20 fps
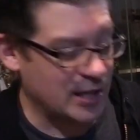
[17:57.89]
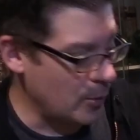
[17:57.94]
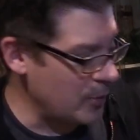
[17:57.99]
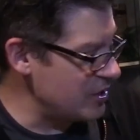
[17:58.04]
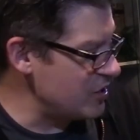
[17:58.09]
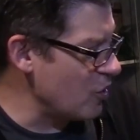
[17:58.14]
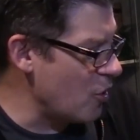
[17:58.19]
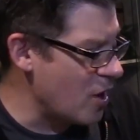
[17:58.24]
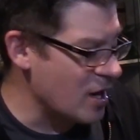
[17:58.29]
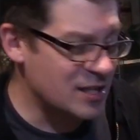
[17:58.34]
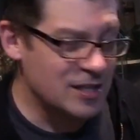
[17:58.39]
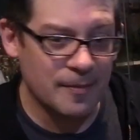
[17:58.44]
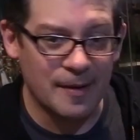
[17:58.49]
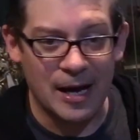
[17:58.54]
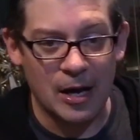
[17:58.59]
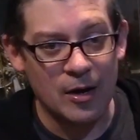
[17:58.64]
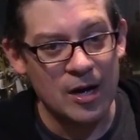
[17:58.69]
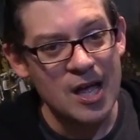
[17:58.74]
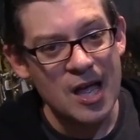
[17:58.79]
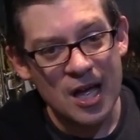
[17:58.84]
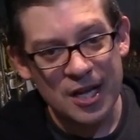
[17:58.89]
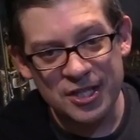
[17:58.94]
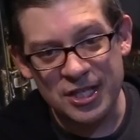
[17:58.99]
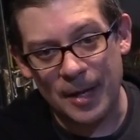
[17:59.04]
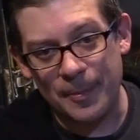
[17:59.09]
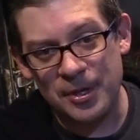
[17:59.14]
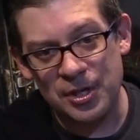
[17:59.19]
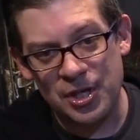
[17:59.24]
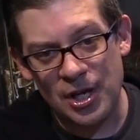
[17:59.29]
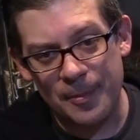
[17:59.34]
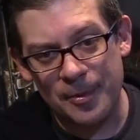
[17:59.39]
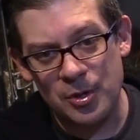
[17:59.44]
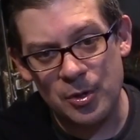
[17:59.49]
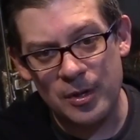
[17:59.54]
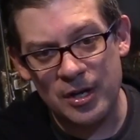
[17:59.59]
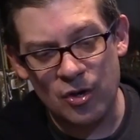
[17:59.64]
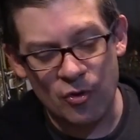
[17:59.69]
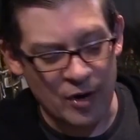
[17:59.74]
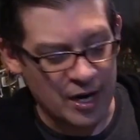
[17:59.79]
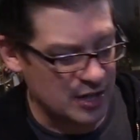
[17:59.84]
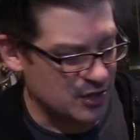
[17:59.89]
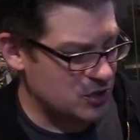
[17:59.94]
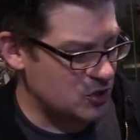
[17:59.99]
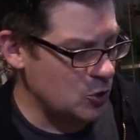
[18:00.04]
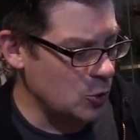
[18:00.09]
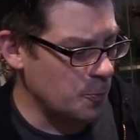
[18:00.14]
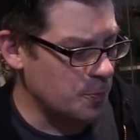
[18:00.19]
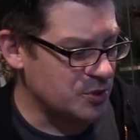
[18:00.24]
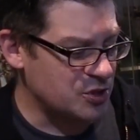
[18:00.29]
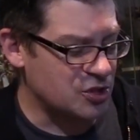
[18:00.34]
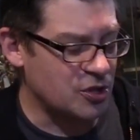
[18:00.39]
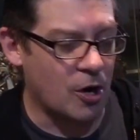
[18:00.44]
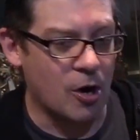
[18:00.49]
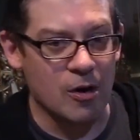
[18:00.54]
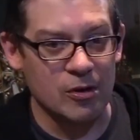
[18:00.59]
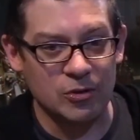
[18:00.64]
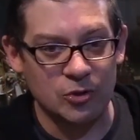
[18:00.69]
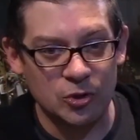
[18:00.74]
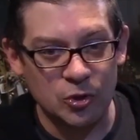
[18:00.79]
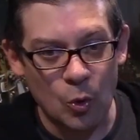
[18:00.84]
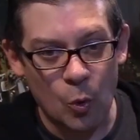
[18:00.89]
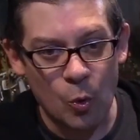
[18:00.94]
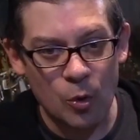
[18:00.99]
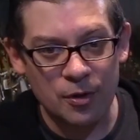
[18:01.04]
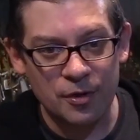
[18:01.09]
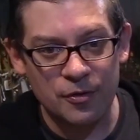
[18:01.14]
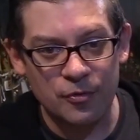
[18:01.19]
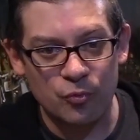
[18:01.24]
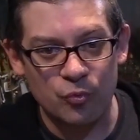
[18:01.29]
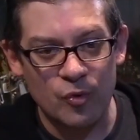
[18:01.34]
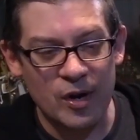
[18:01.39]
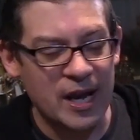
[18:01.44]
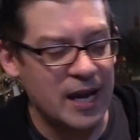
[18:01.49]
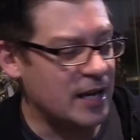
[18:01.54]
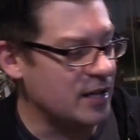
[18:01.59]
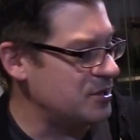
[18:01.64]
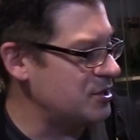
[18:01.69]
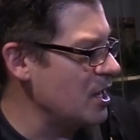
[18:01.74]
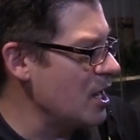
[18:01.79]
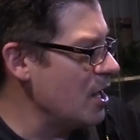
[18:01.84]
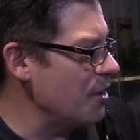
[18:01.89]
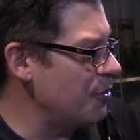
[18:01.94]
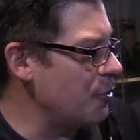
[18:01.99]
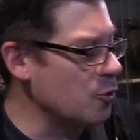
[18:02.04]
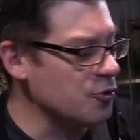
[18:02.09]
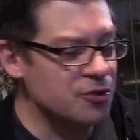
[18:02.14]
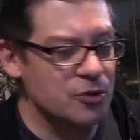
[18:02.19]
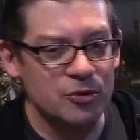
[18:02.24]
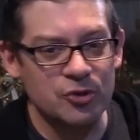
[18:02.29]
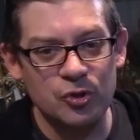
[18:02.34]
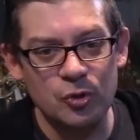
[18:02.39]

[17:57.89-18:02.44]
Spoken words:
Like we talked about WWE Create a Superstar, Lord of the Rings. Those are 2